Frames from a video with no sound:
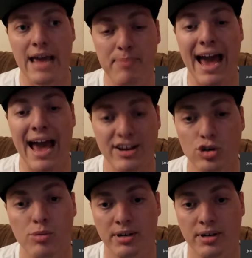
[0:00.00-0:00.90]
a
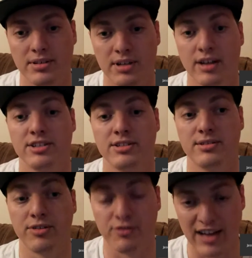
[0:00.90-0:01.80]
bad human, a
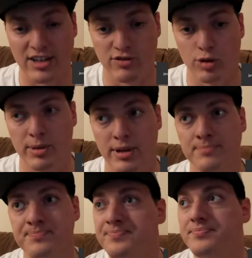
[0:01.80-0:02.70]
defective human.